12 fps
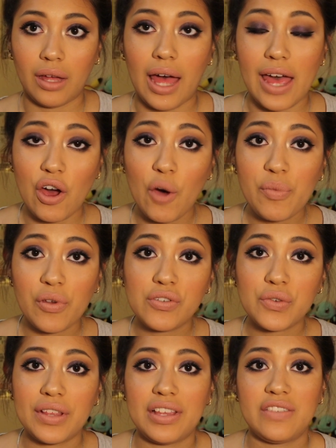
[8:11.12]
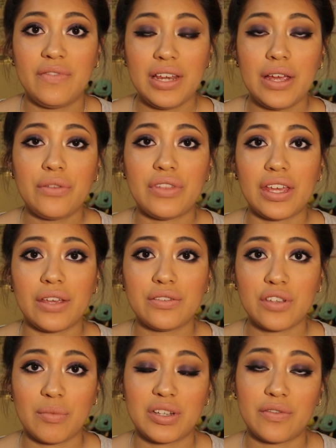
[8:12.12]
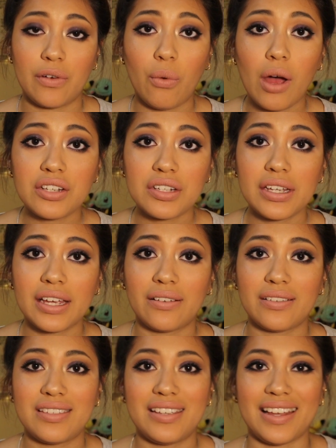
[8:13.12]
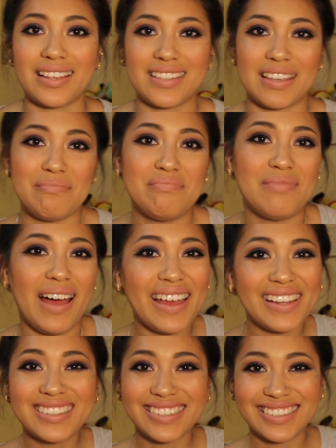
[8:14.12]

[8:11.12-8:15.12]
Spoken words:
I hope you enjoyed this video. Thank you so much for watching, and I'll see you next time. Bye!